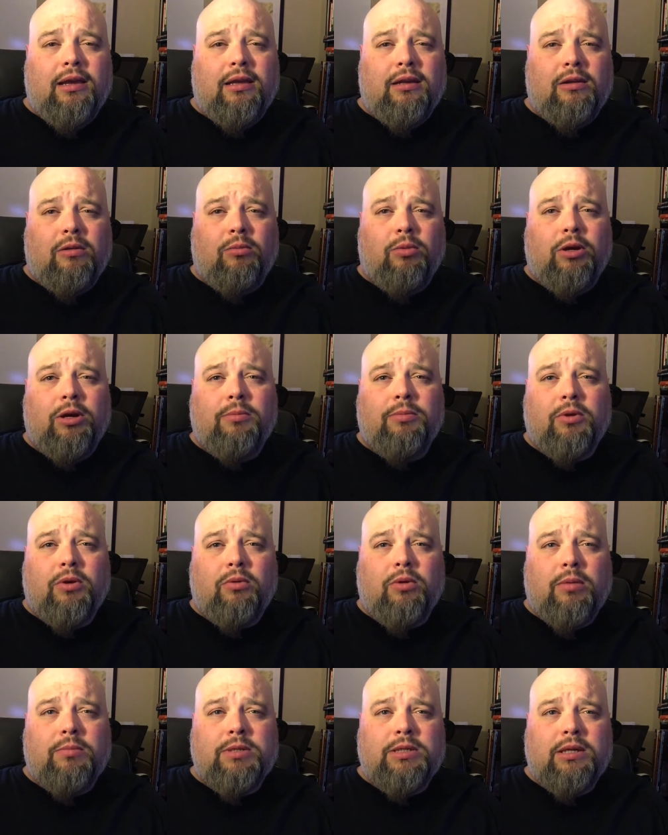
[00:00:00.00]
and it'll bring up
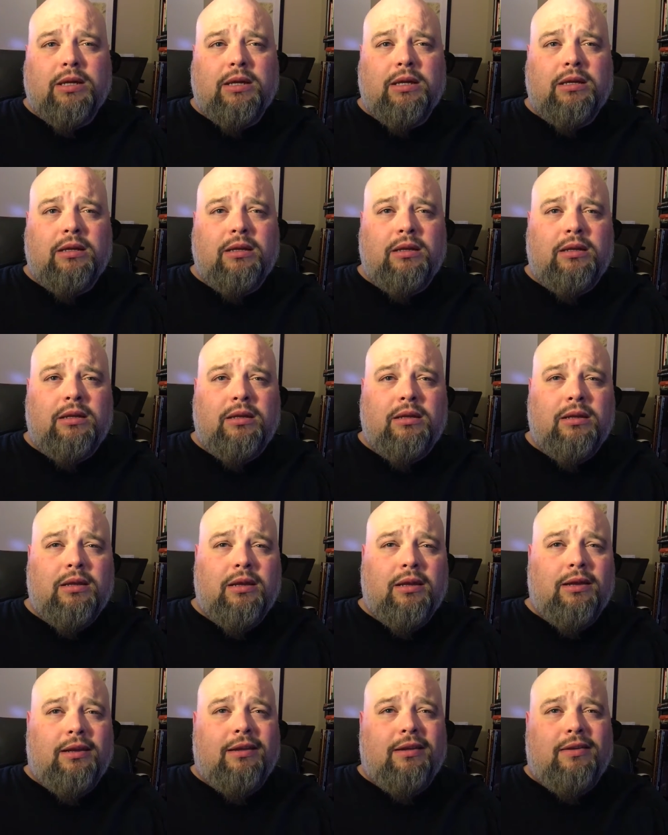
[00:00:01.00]
their website, and
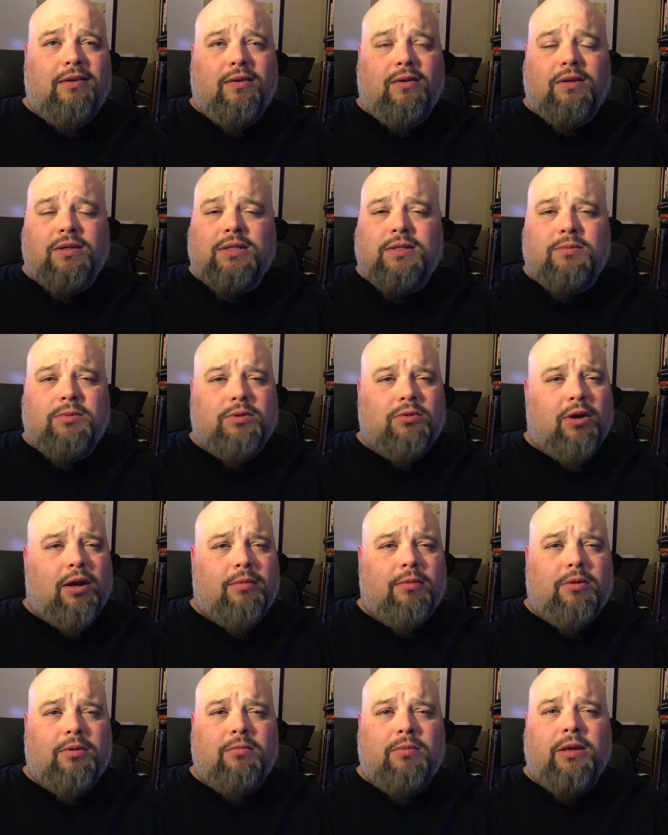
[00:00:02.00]
you can
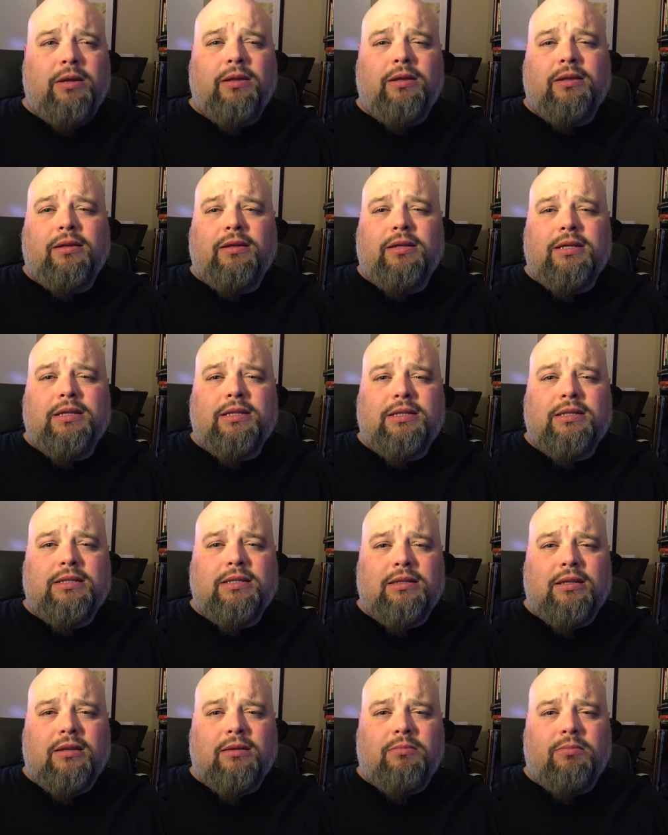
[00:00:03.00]
subscribe to the mailing
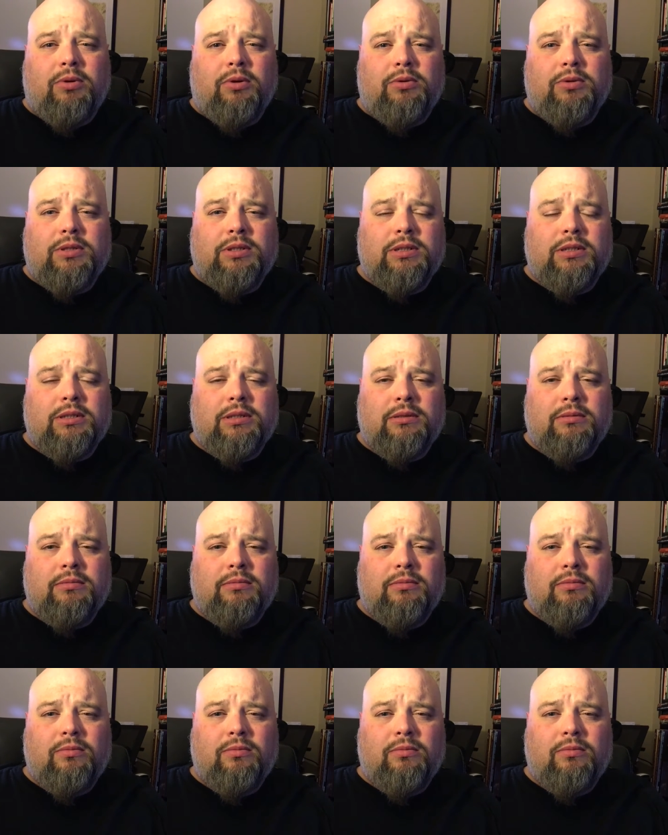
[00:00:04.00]
list, and they'll post